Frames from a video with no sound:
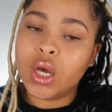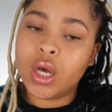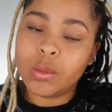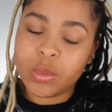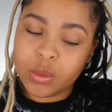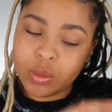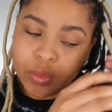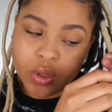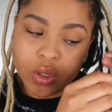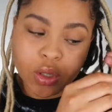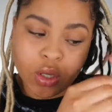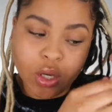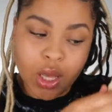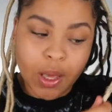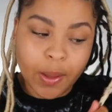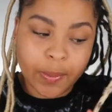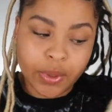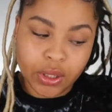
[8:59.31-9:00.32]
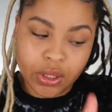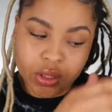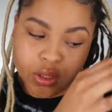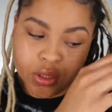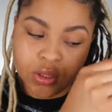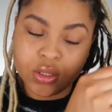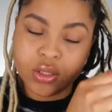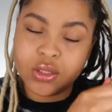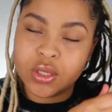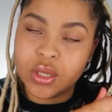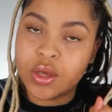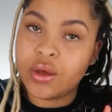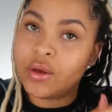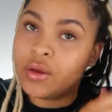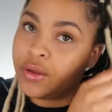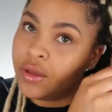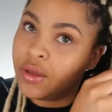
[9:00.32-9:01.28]
I'll be more than happy to
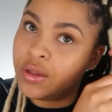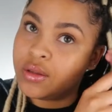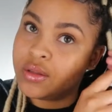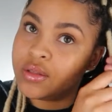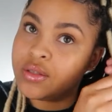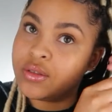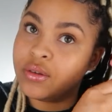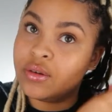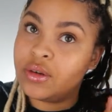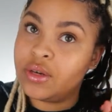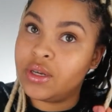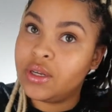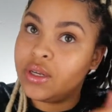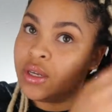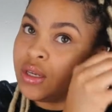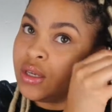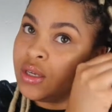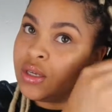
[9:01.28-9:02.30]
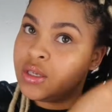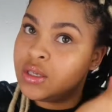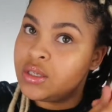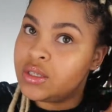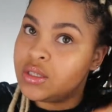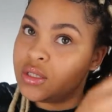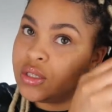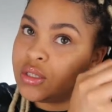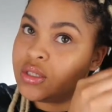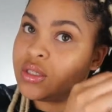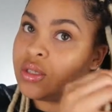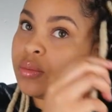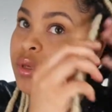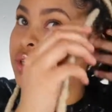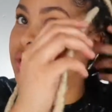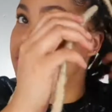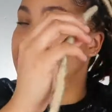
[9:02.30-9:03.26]
tell y'all the story, just to
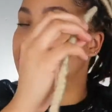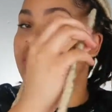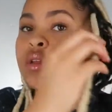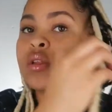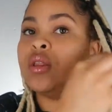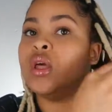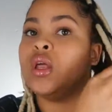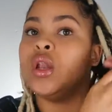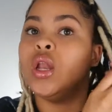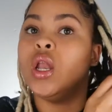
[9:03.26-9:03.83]
make sure that